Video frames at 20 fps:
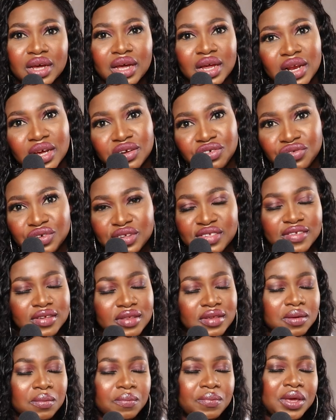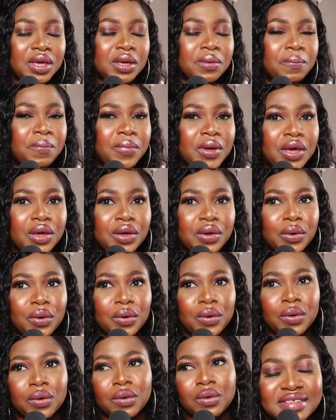electricity bill, pay
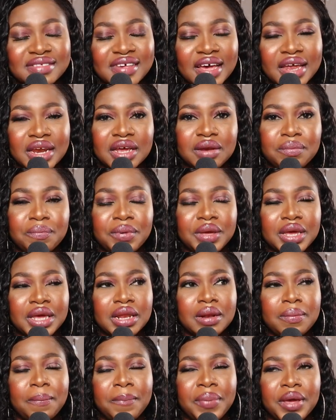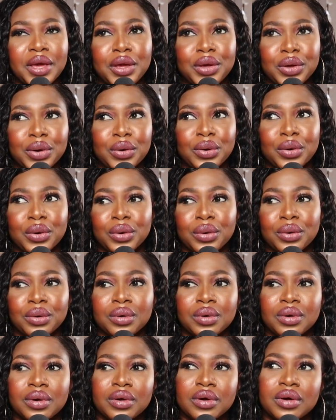your internet bill, pay
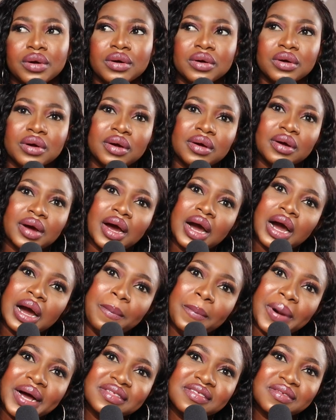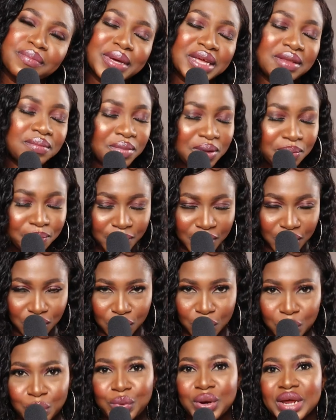your apartment, pay
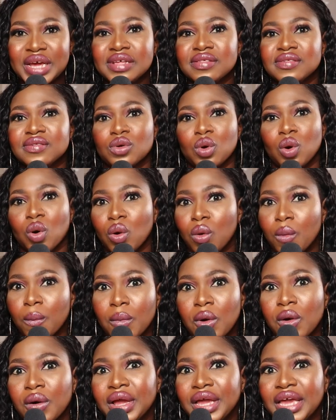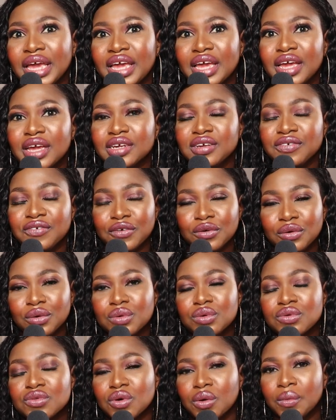your rent or mortgage for
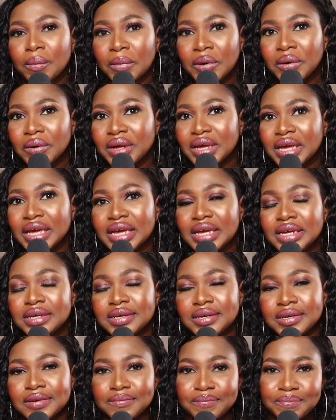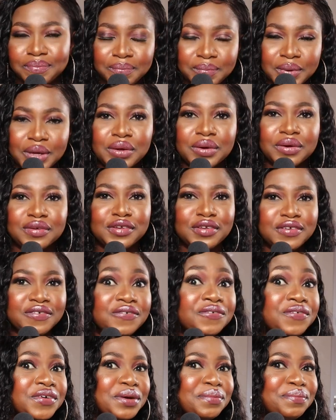those on mortgage, pay your
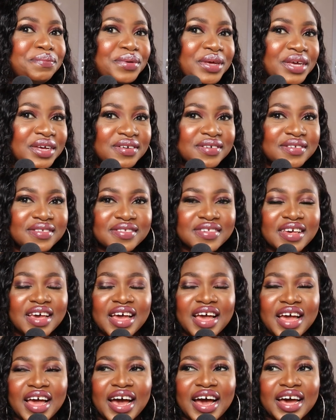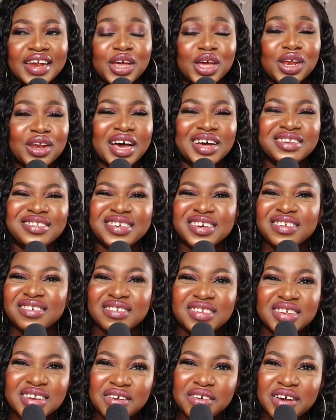different bills, and then at the end
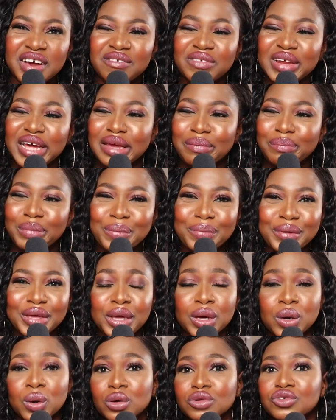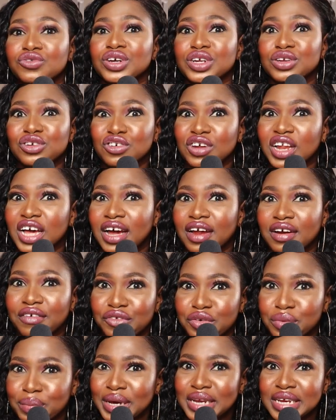of the day you have like maybe $100
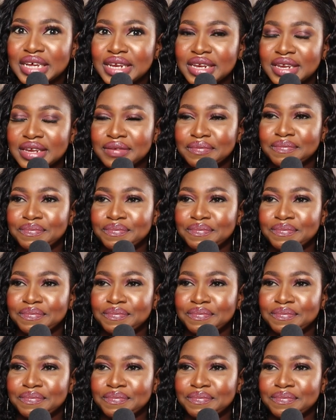remaining.